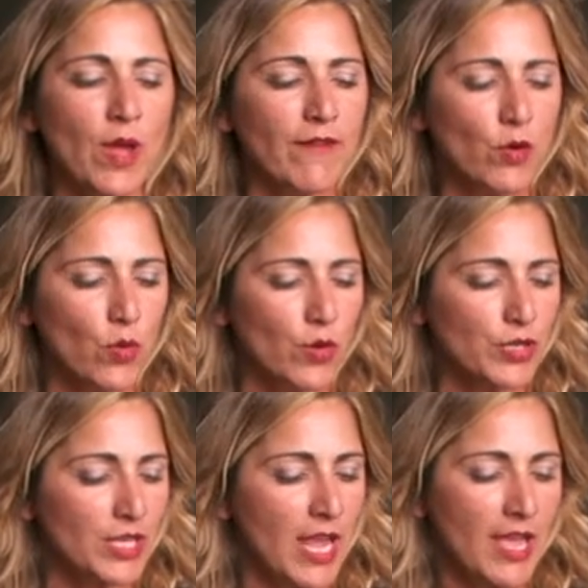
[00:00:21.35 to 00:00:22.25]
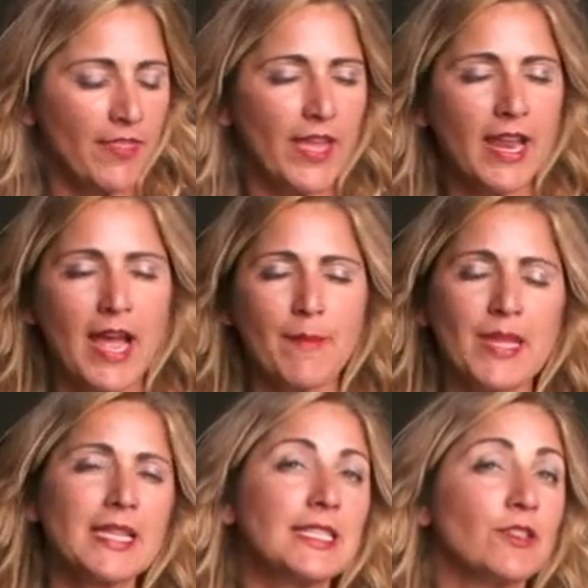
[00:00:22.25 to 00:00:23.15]
have a horse that um,
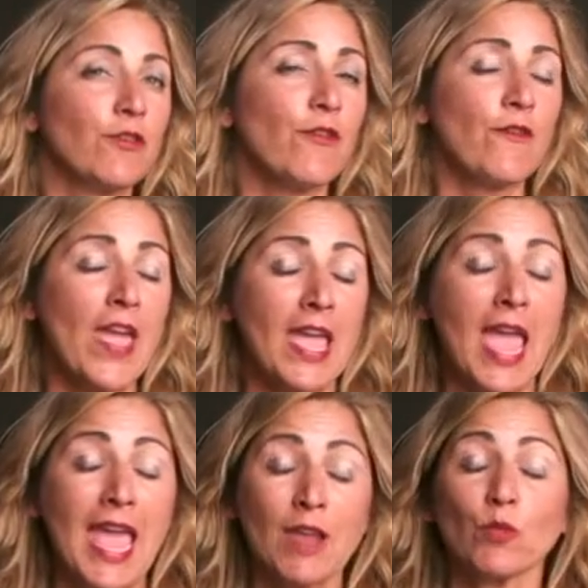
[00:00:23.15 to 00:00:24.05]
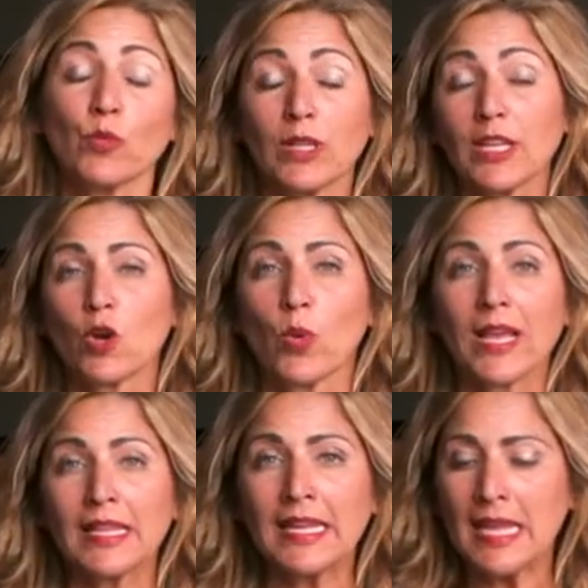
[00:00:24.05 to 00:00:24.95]
eats his hay really
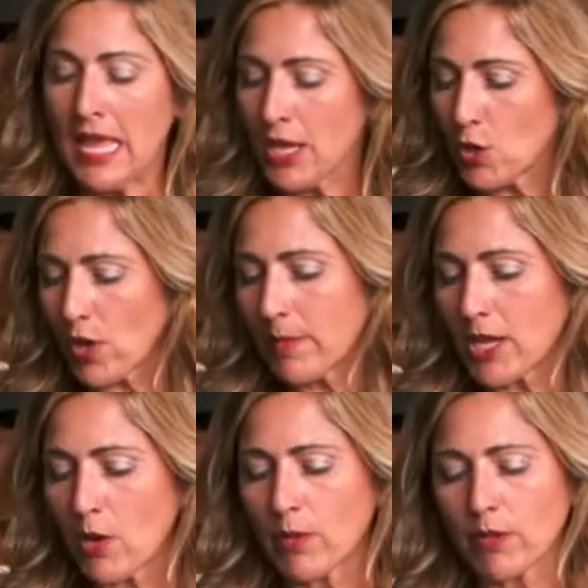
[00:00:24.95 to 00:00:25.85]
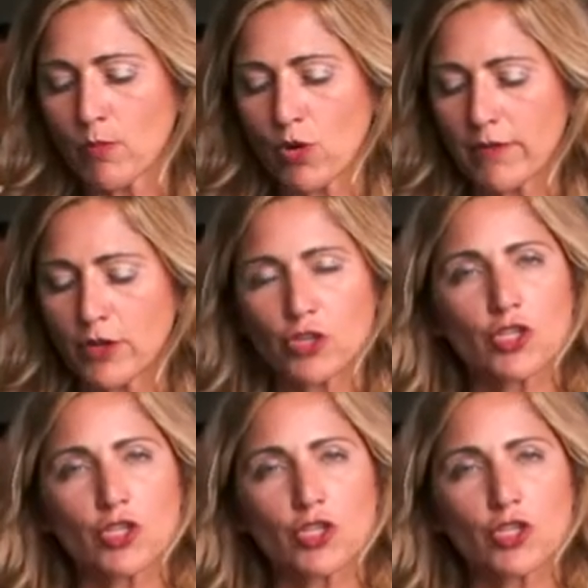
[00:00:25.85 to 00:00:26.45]
quickly. You want to be going with more of your